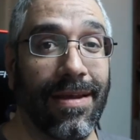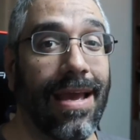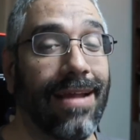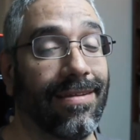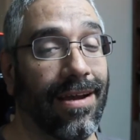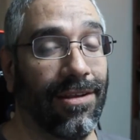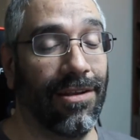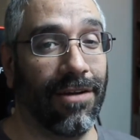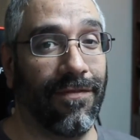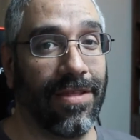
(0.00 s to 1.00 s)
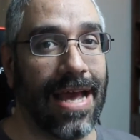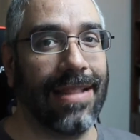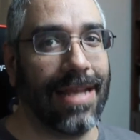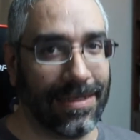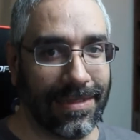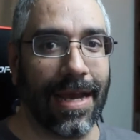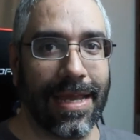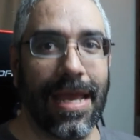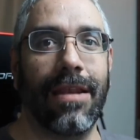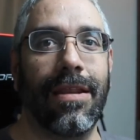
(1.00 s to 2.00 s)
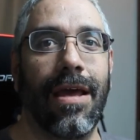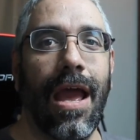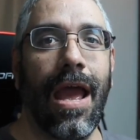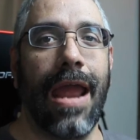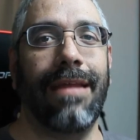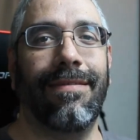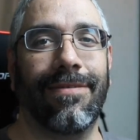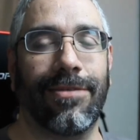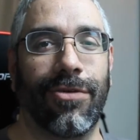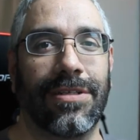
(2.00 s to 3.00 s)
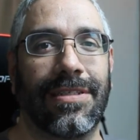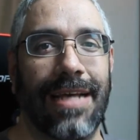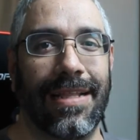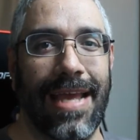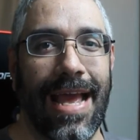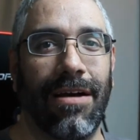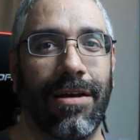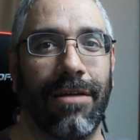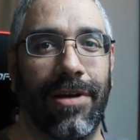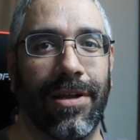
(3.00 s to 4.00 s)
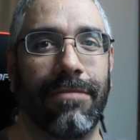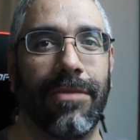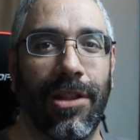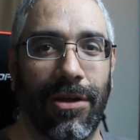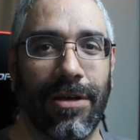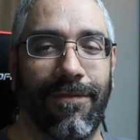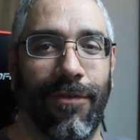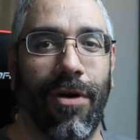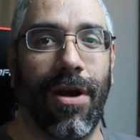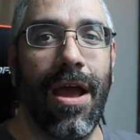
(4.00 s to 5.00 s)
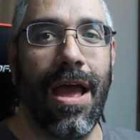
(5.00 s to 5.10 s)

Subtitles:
It's going to look for that. That's again a source that the algorithm looks for,